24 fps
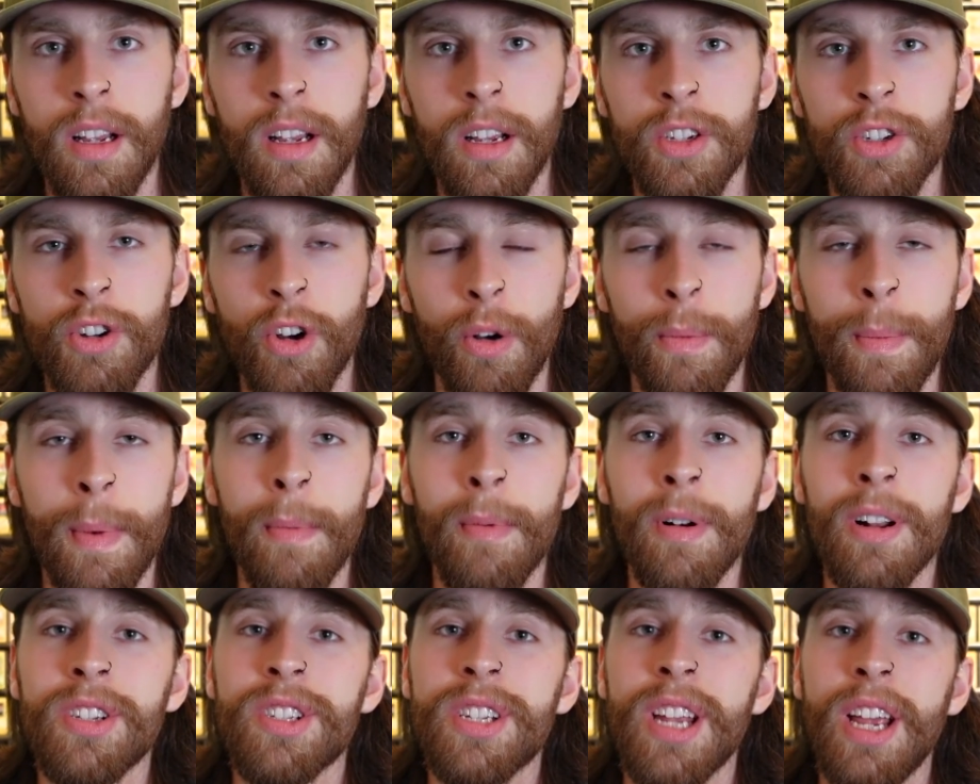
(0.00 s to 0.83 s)
So
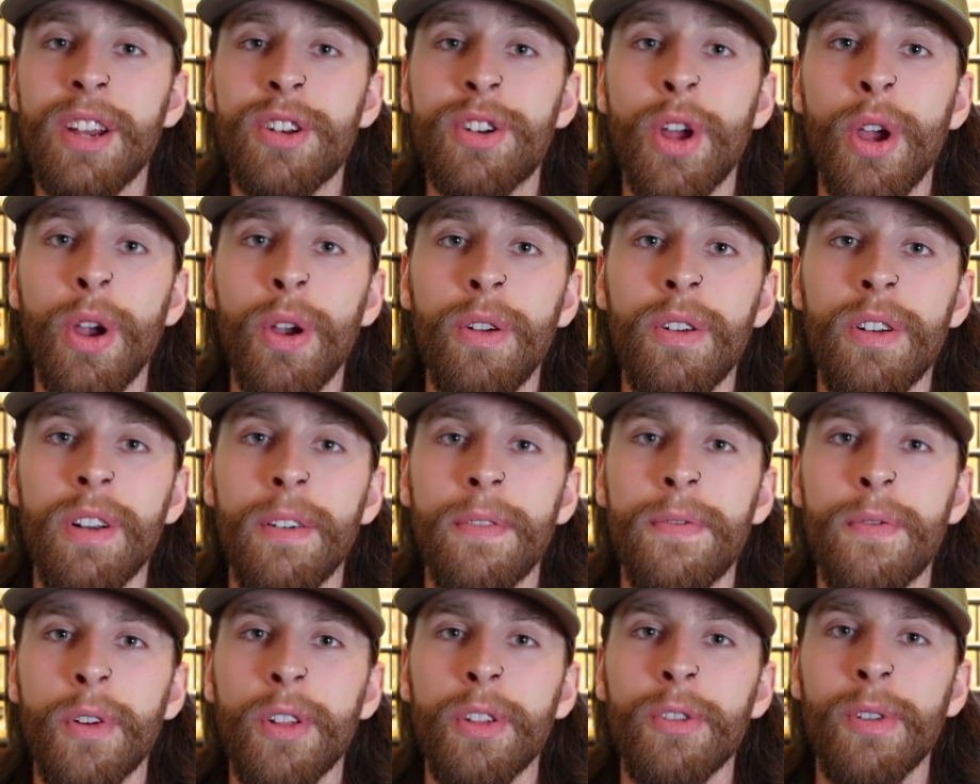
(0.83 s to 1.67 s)
remember to stay tuned
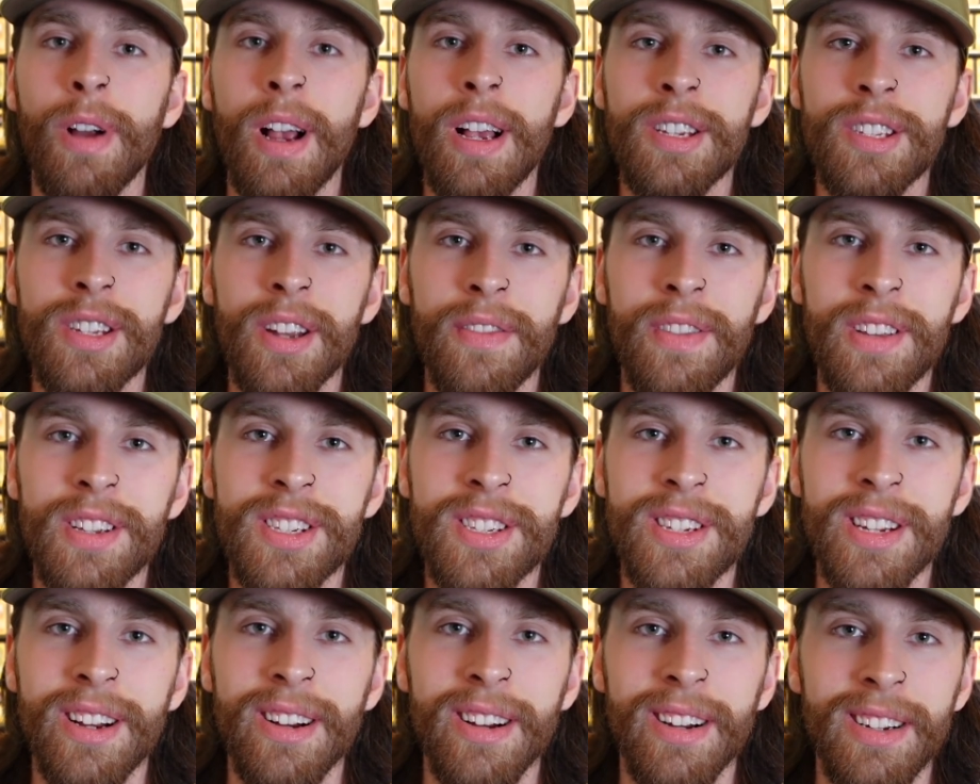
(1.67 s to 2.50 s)
for the rest of the
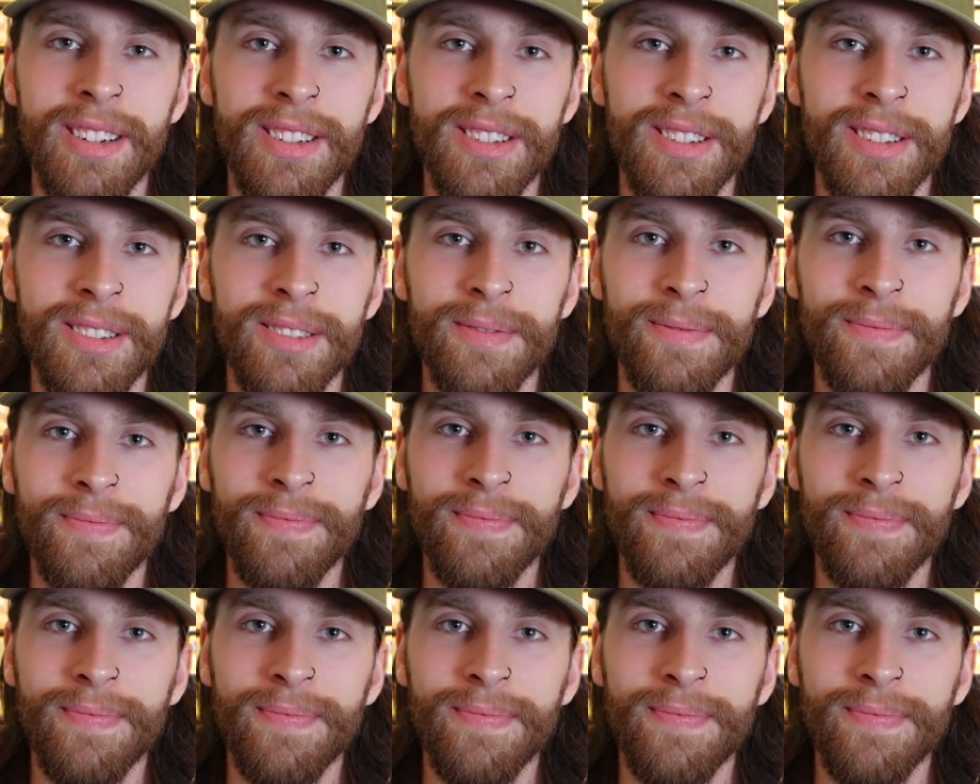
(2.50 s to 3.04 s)
series.